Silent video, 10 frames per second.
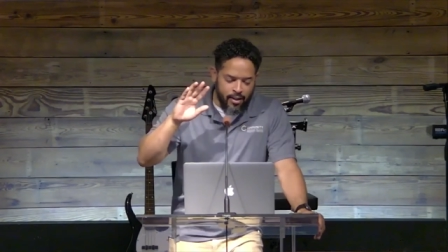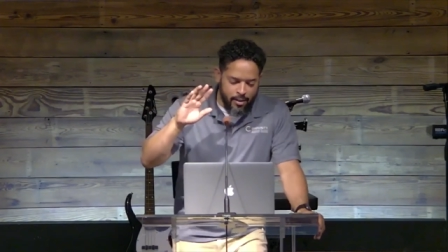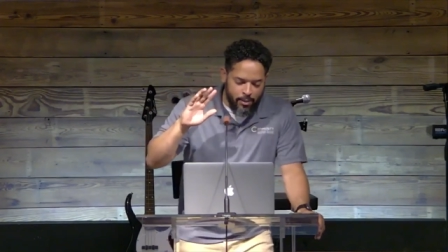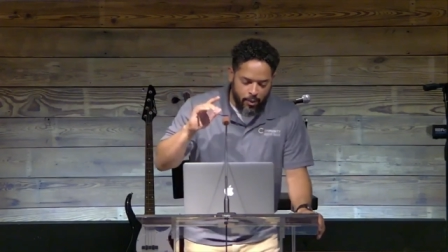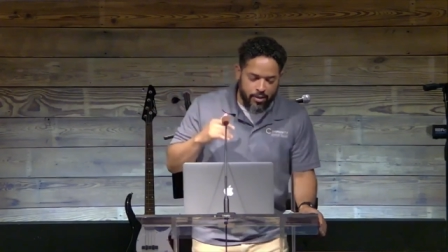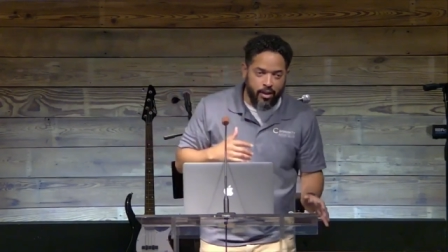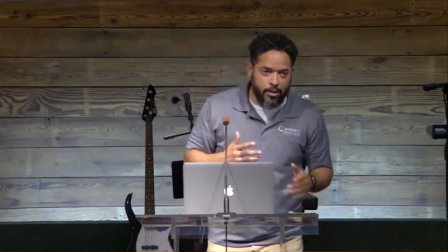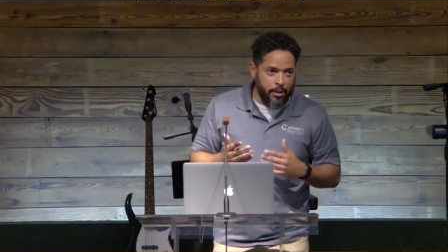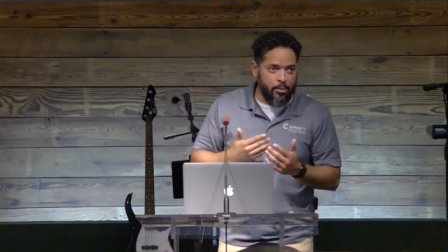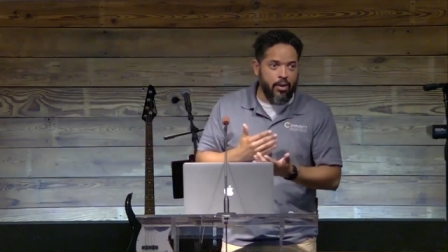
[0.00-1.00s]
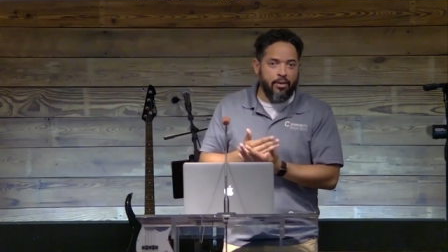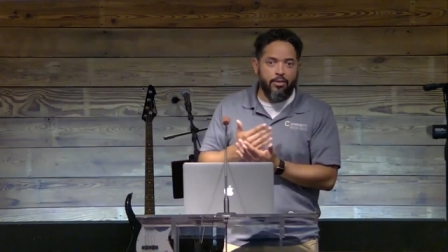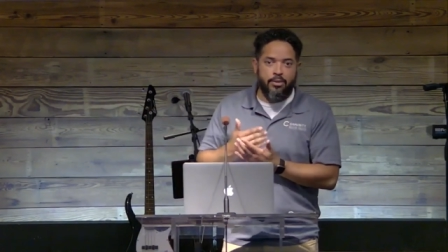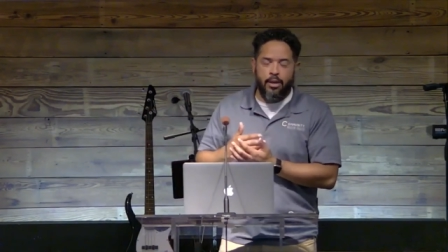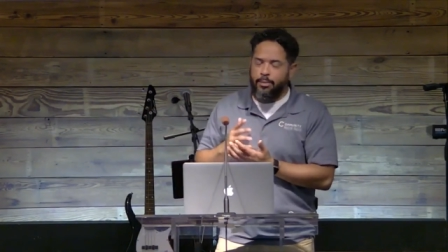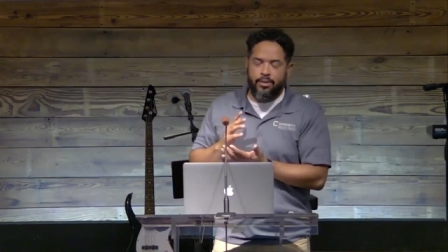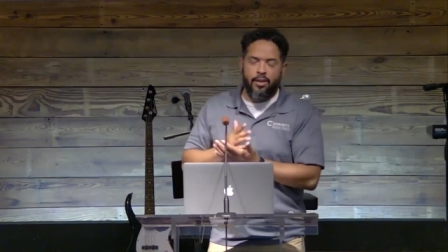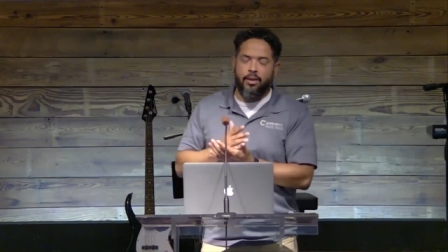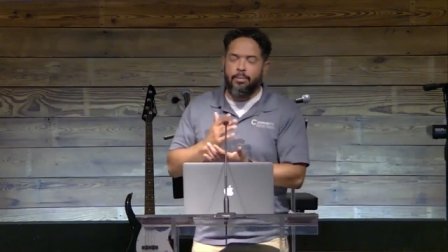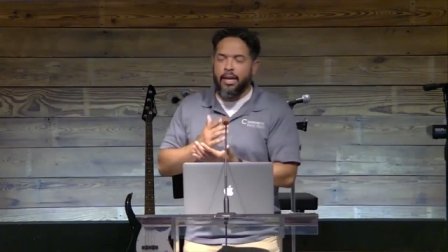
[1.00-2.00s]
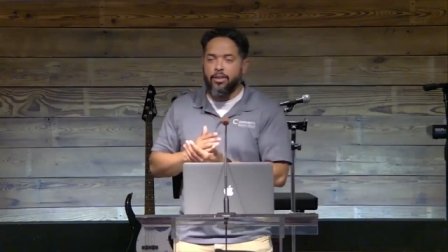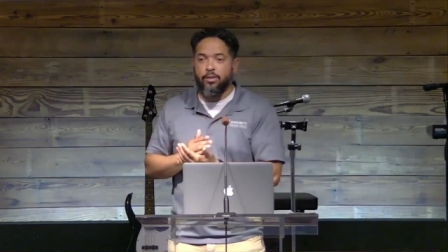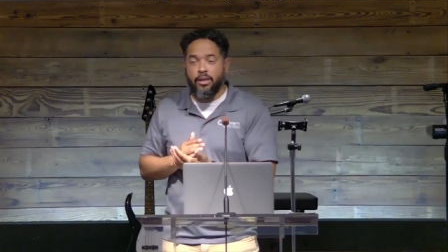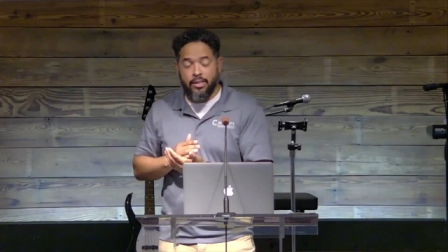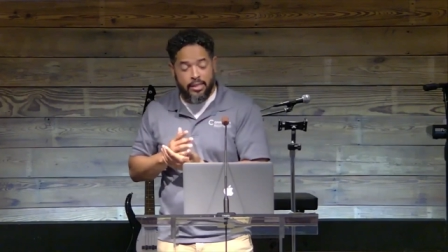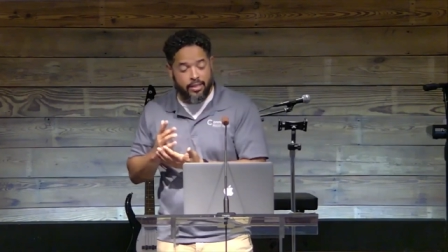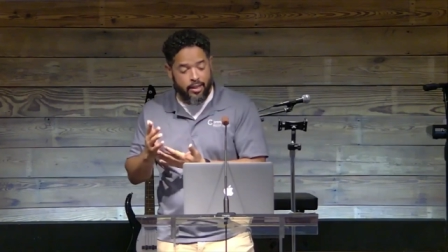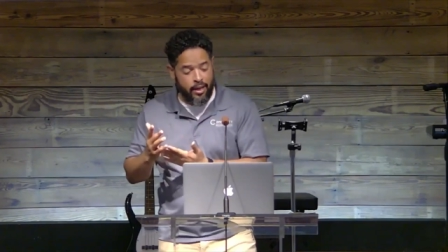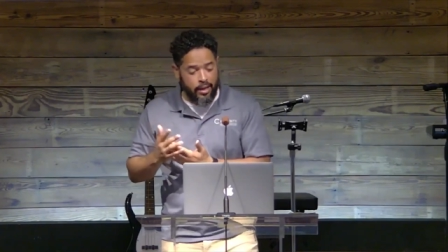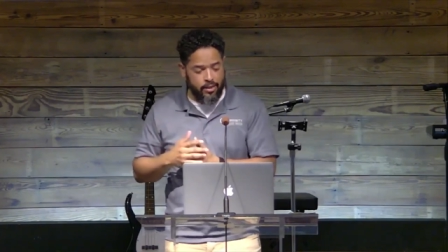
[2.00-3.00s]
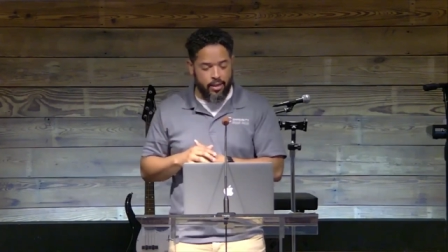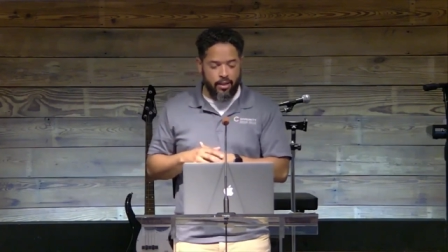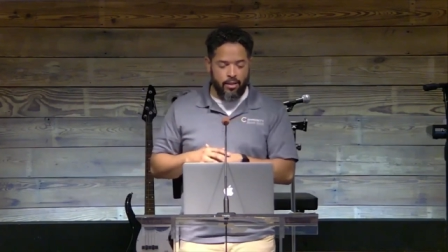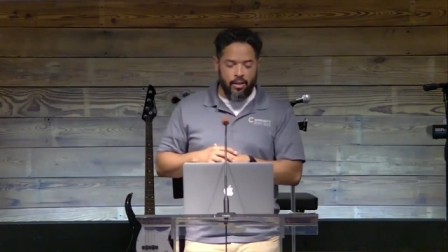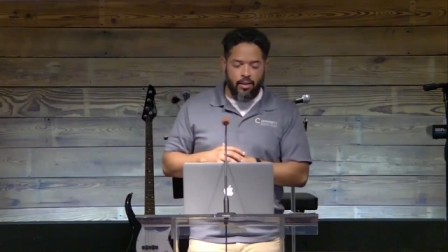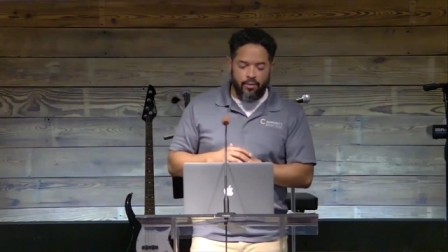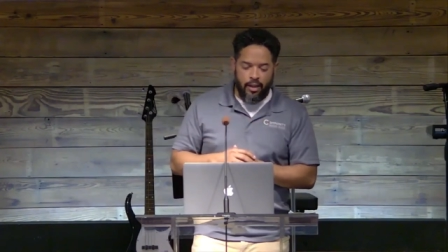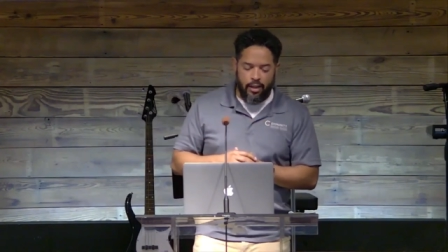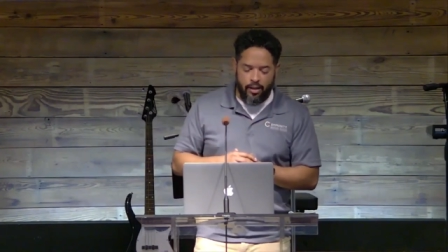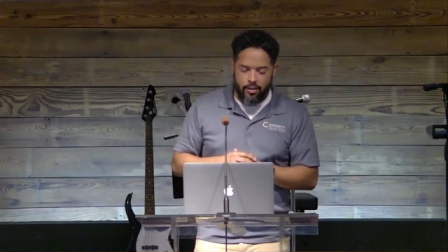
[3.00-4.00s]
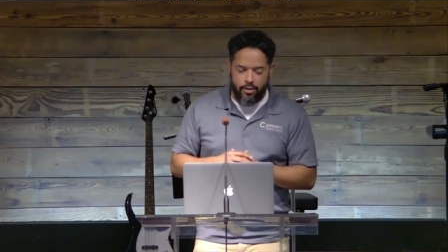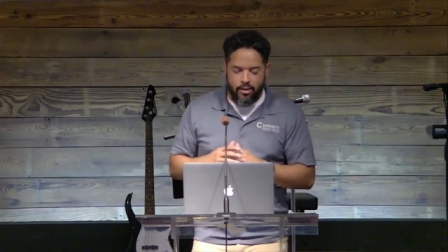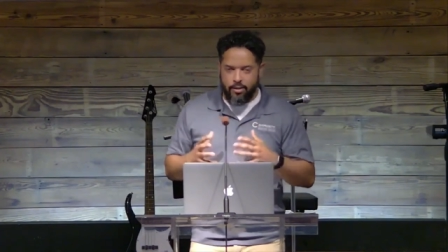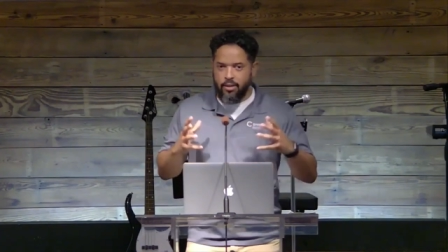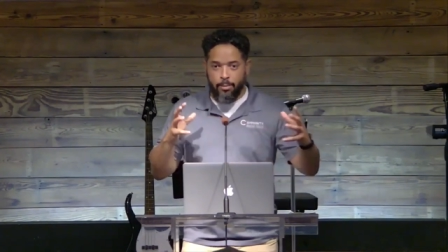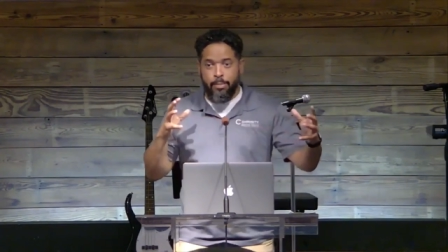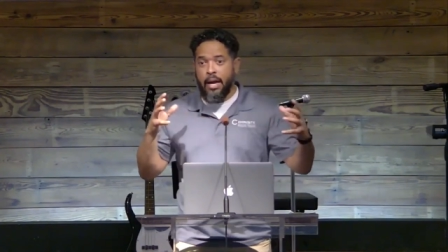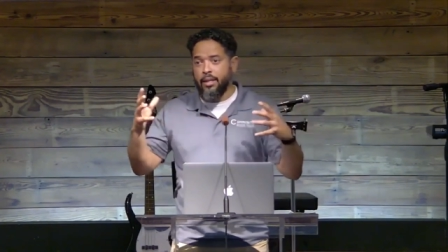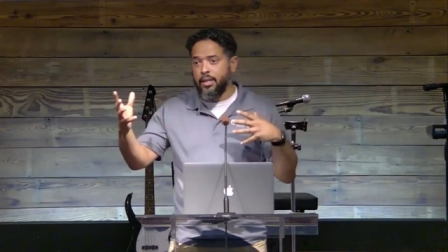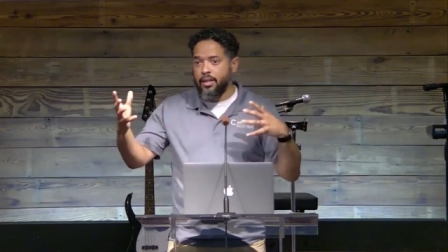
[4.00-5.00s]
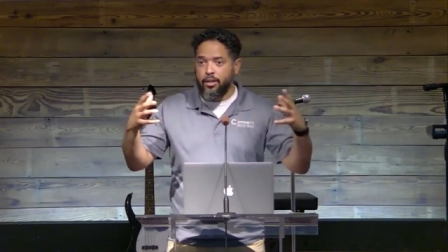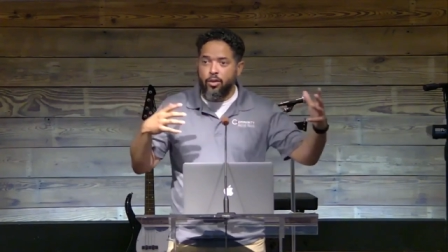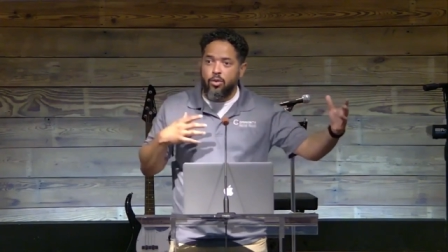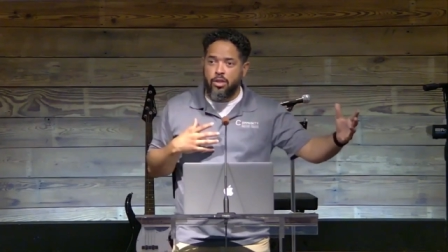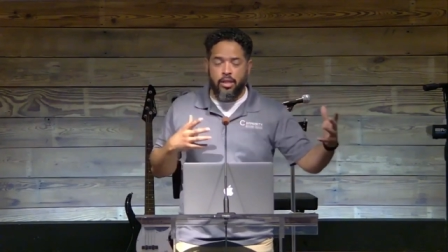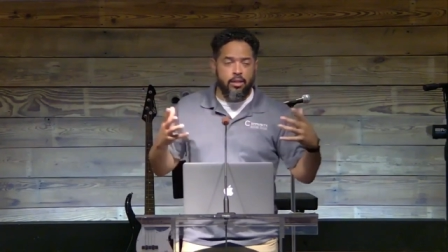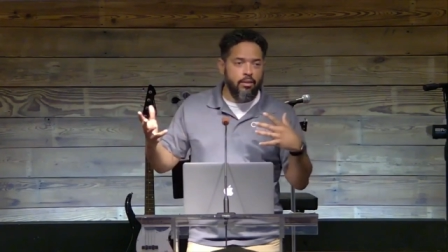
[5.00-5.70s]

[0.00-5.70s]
But we talked about Proverbs. I'm sorry, Matthew 16 and 18, uh, the binding and loosing.